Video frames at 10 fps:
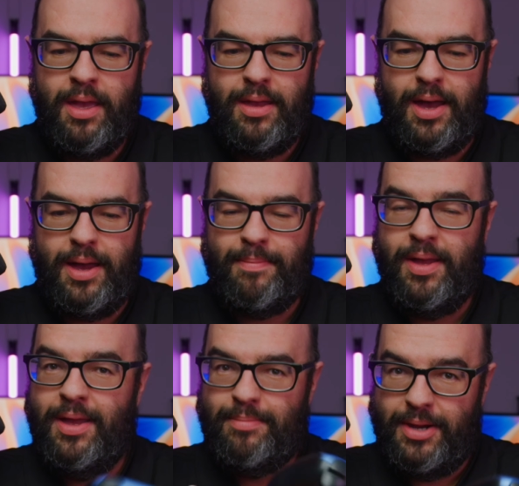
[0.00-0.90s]

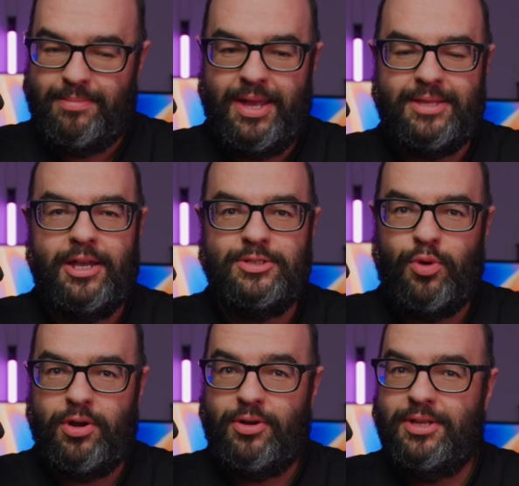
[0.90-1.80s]
But it does
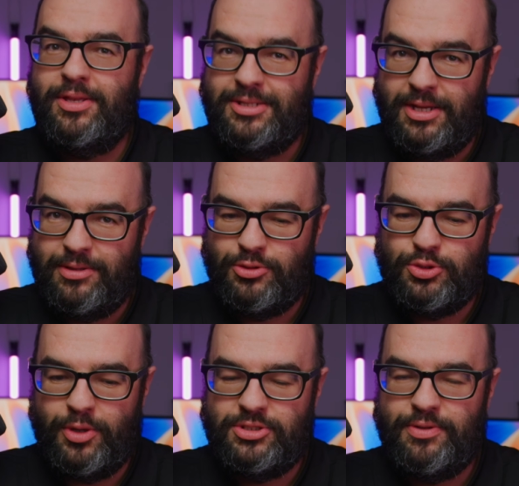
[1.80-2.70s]
work on the Nintendo
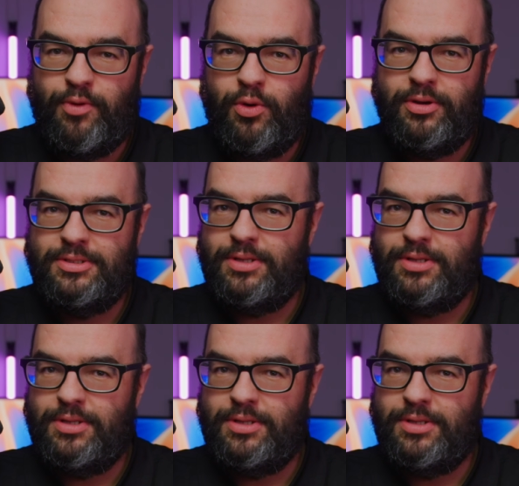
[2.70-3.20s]
Switch, of course,